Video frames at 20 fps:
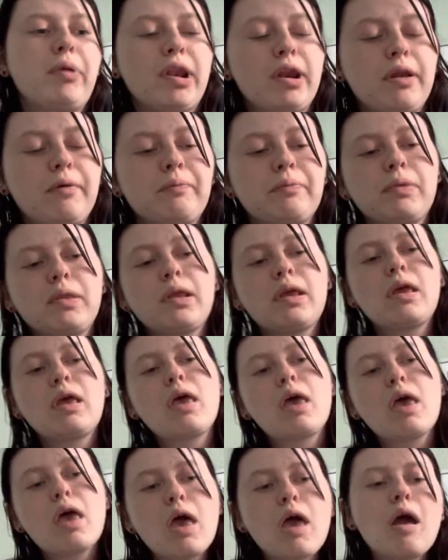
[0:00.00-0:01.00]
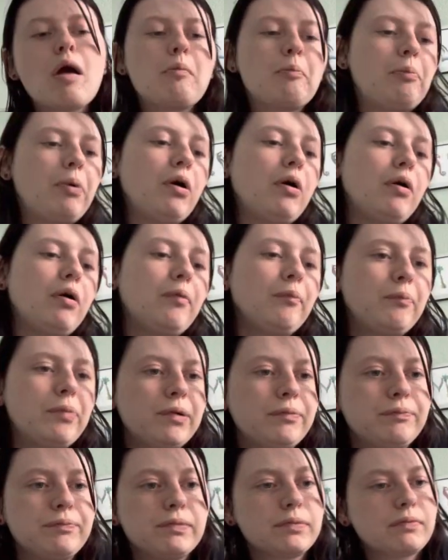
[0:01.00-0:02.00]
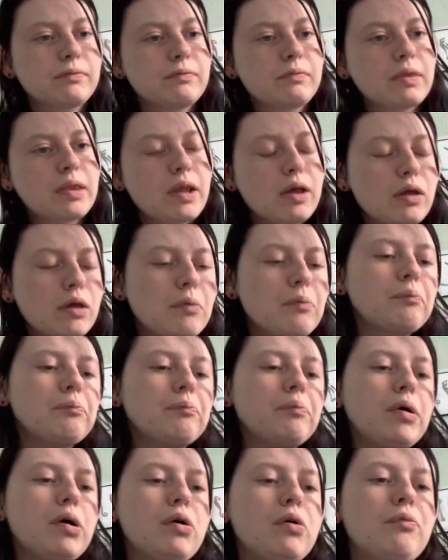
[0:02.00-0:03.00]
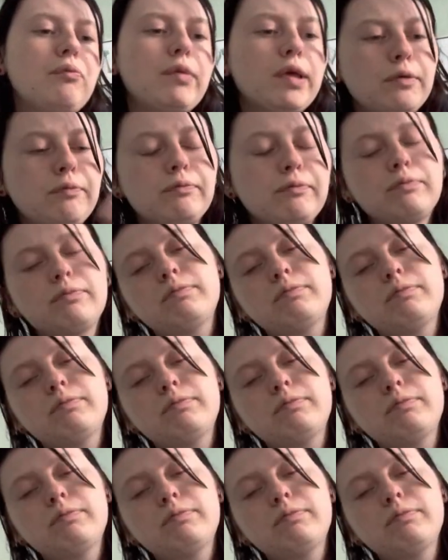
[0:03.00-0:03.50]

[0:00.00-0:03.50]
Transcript: it. Pump it. Pump it.